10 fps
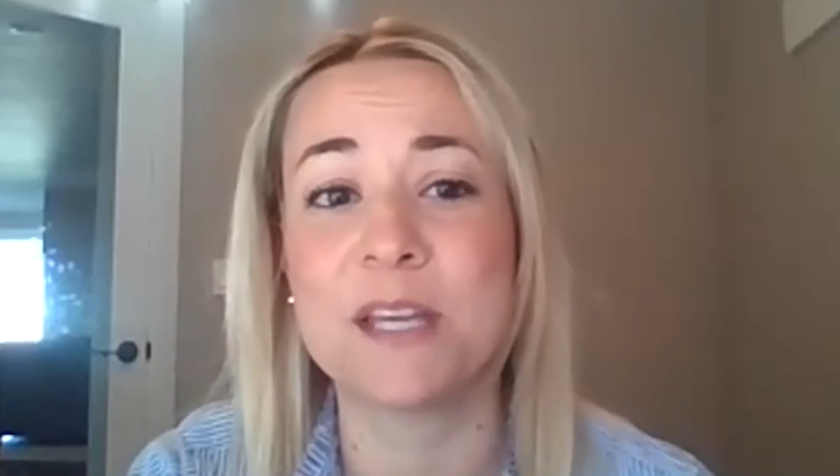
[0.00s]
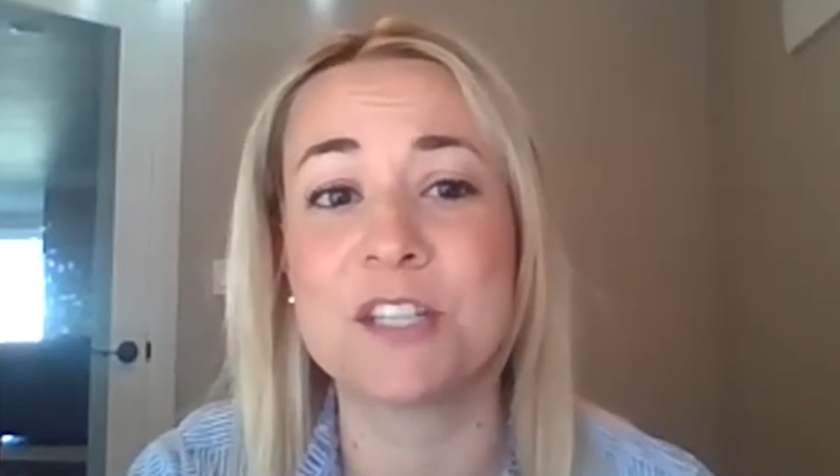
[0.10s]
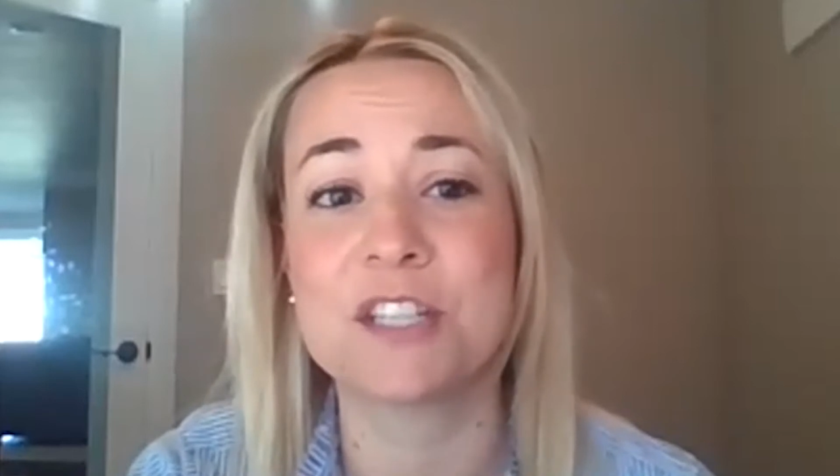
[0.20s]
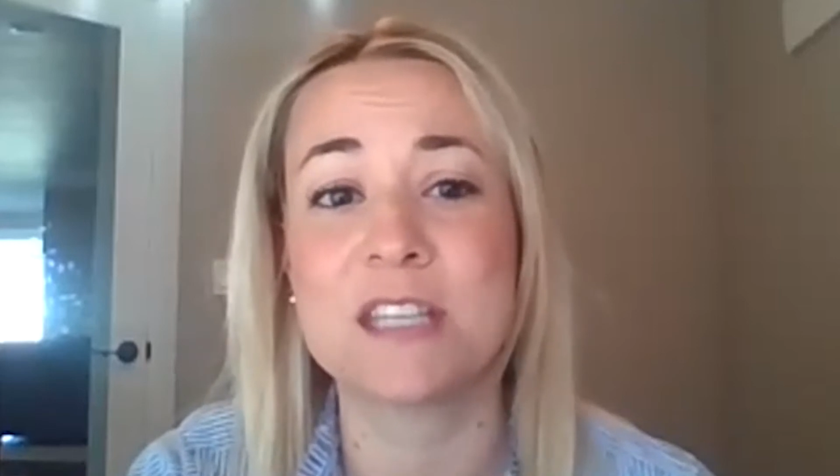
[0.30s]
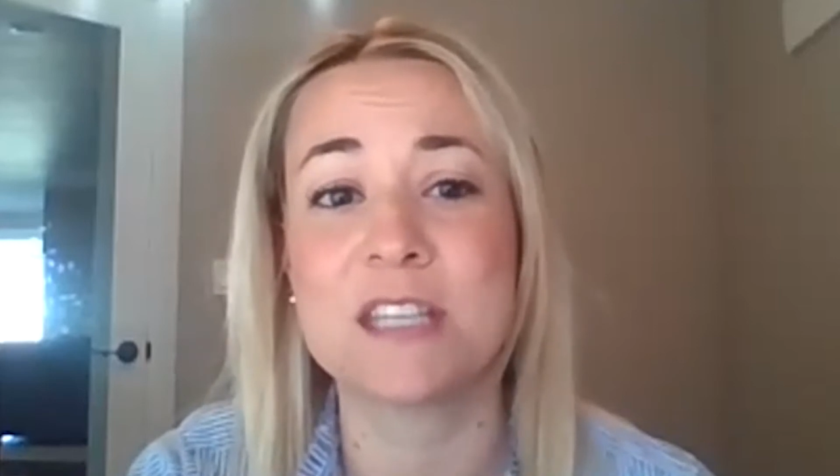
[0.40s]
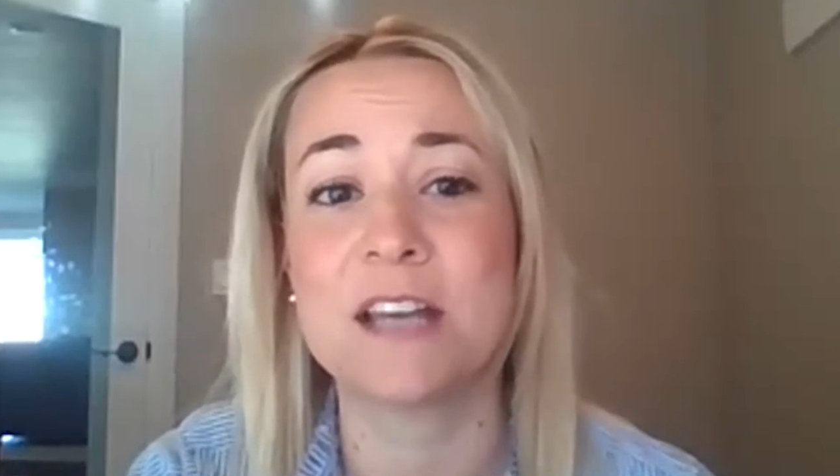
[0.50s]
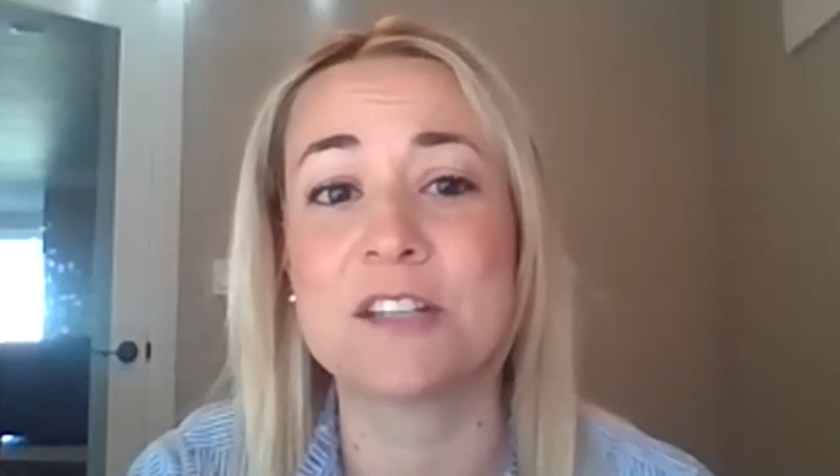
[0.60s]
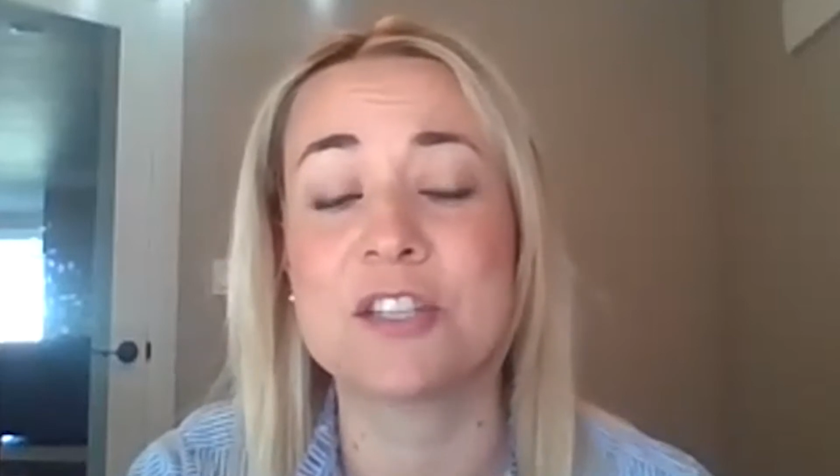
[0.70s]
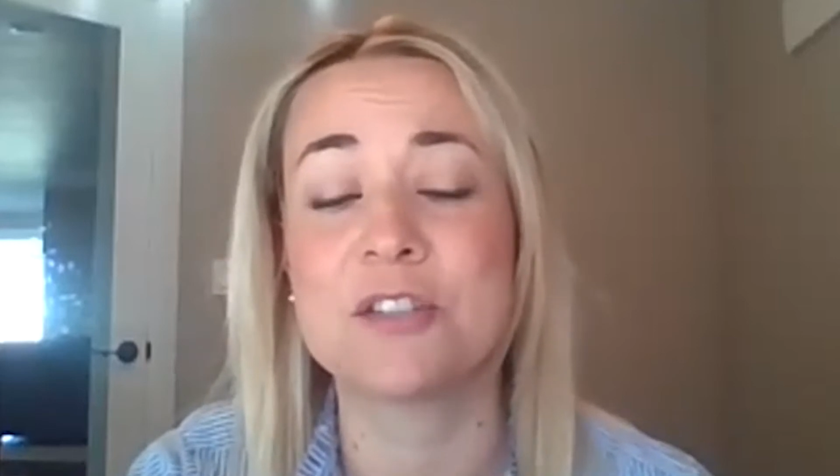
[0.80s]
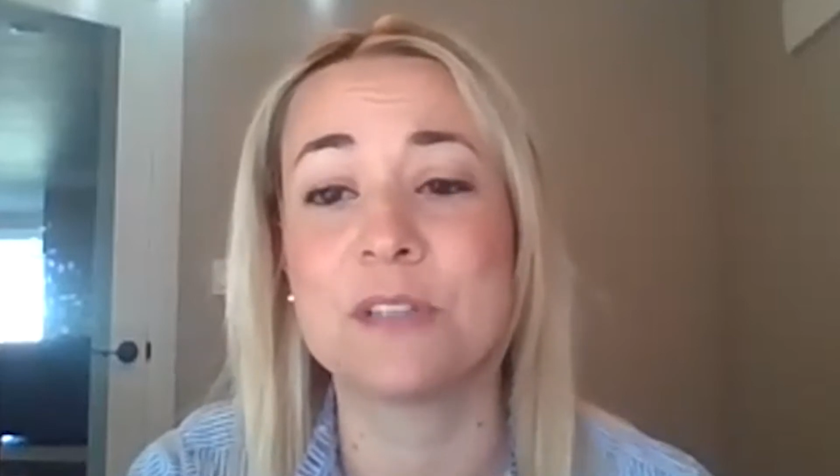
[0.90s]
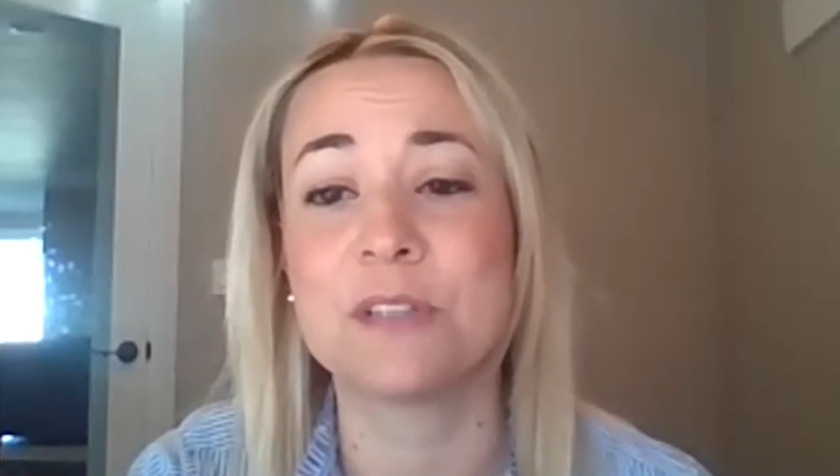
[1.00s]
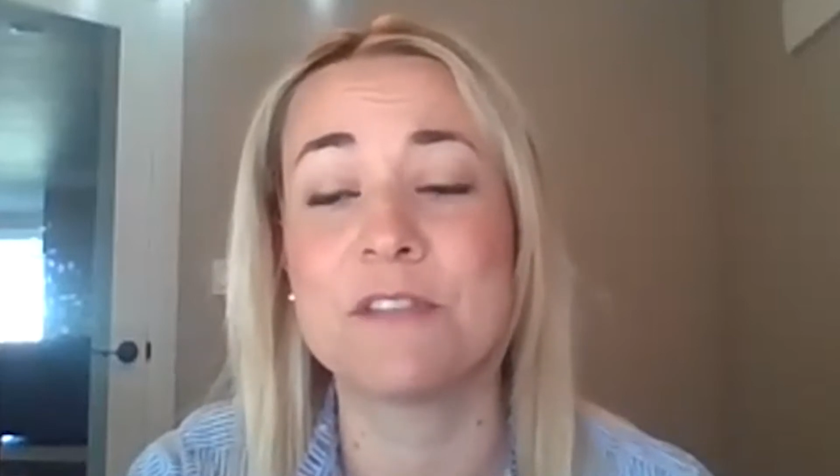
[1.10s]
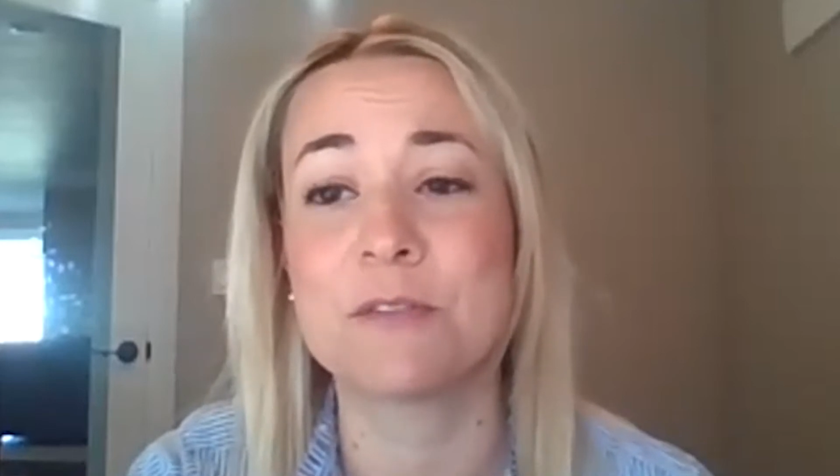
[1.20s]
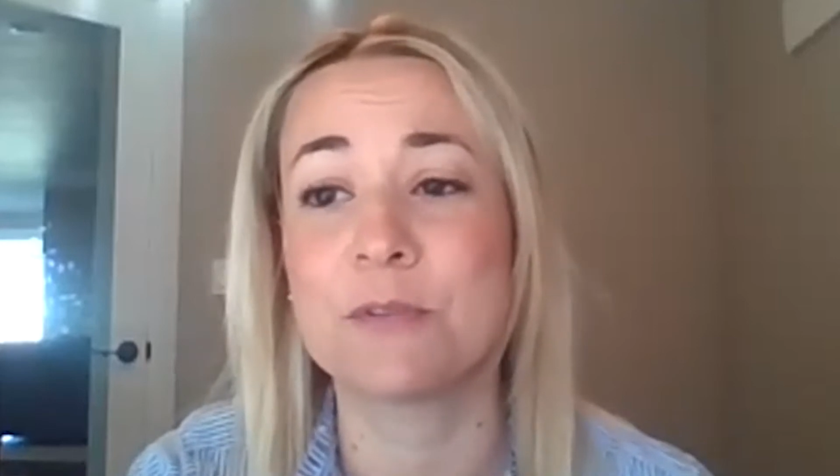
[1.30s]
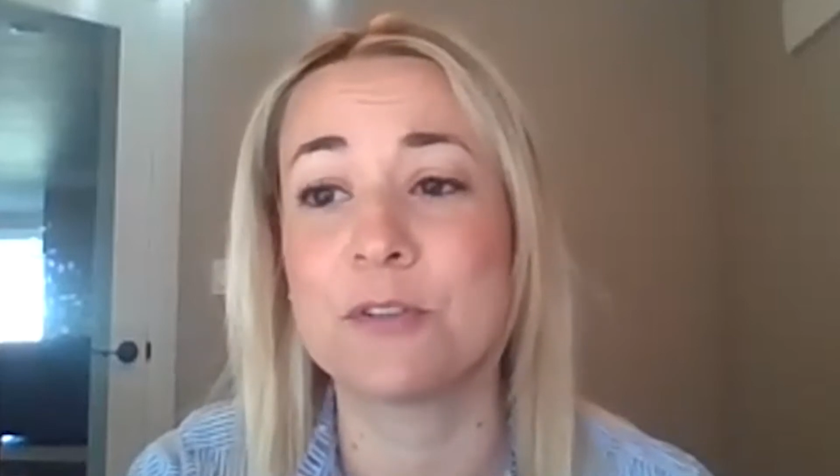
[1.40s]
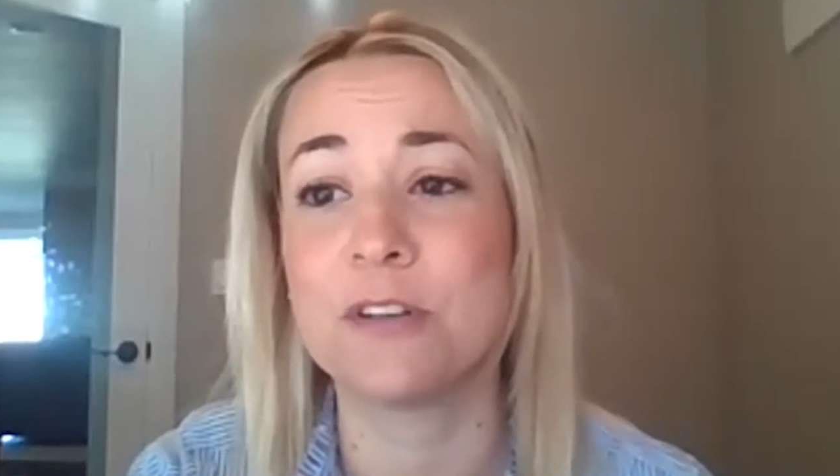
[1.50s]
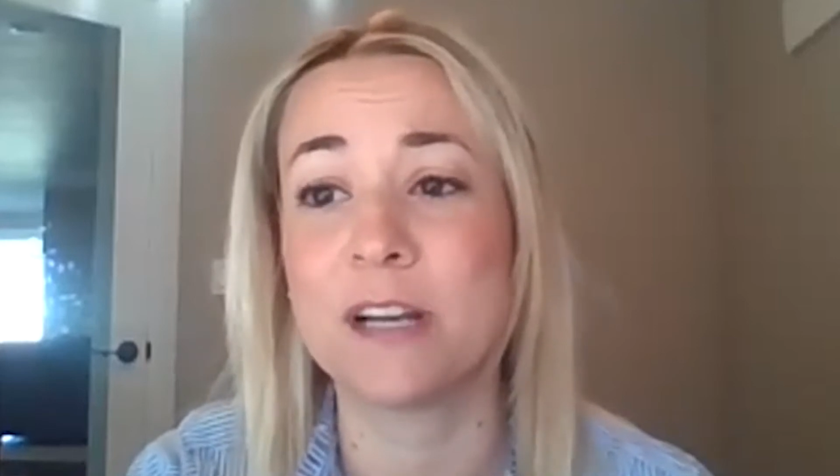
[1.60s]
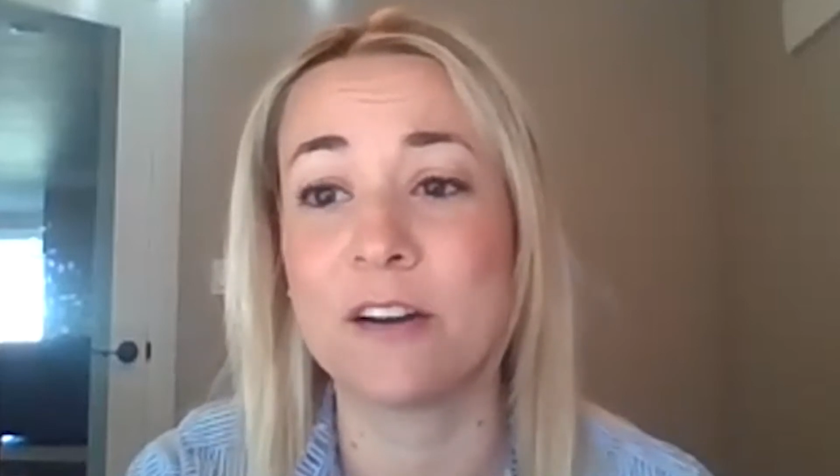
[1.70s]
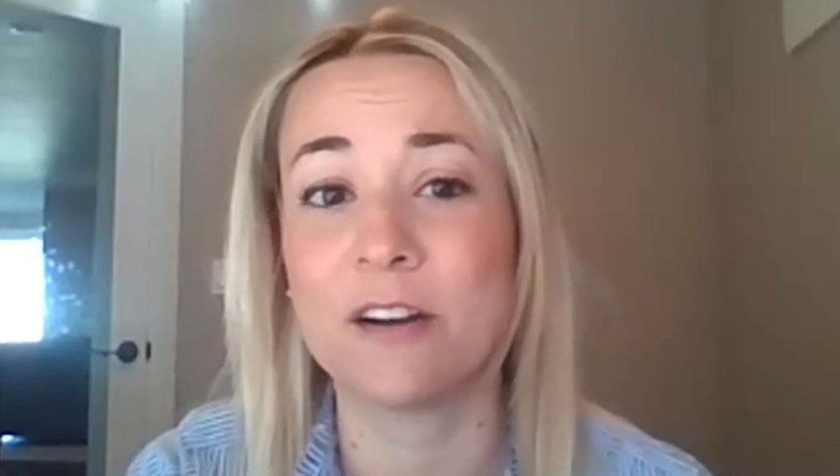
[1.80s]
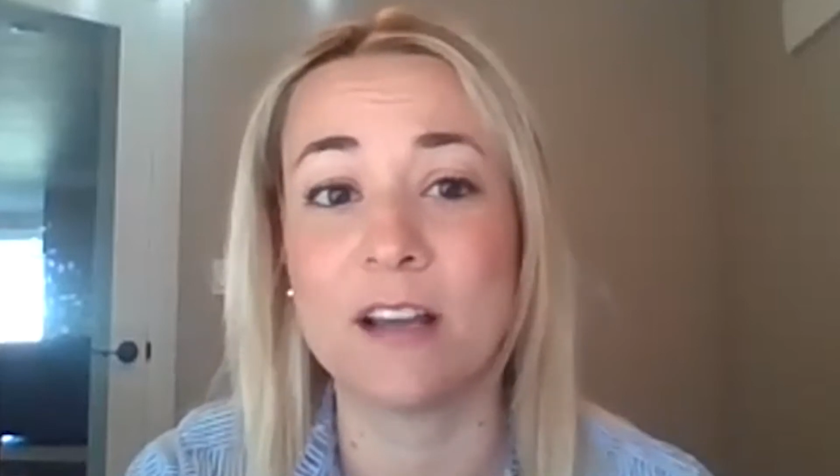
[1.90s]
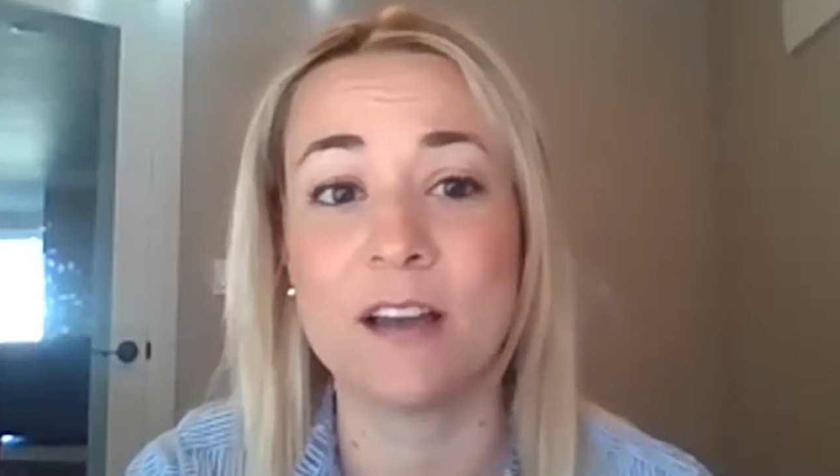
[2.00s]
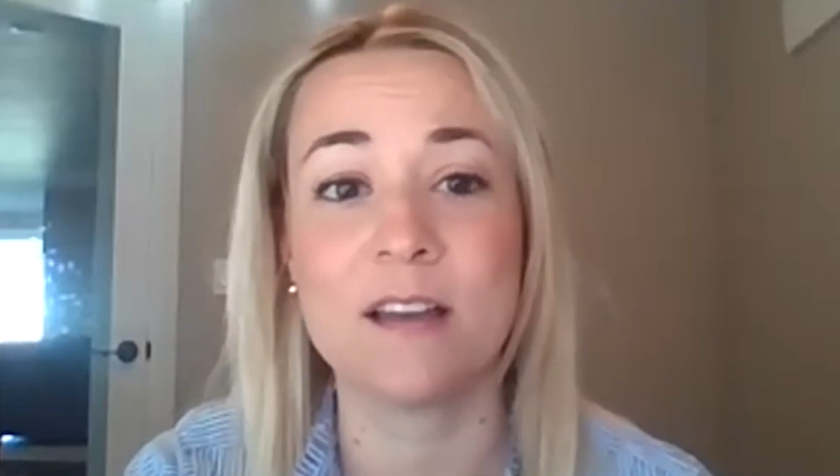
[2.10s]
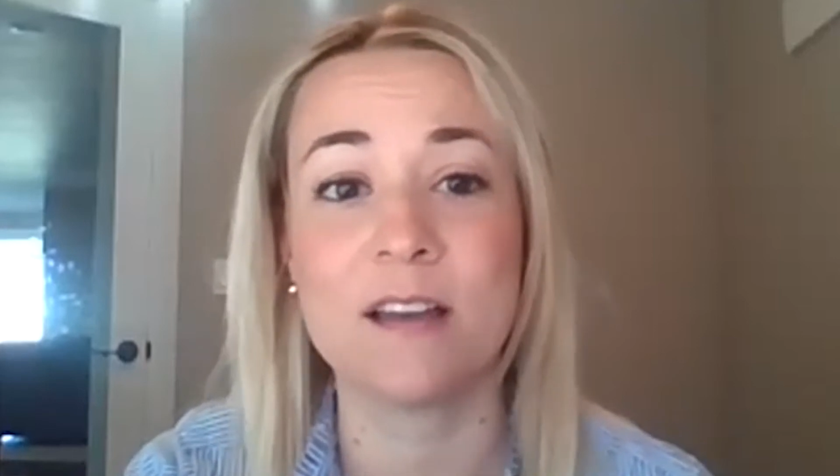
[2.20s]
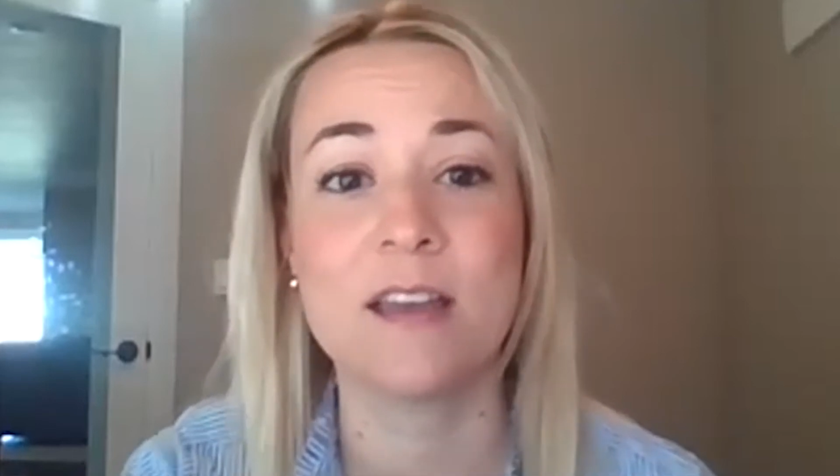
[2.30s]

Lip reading: patients had to live in a rural area.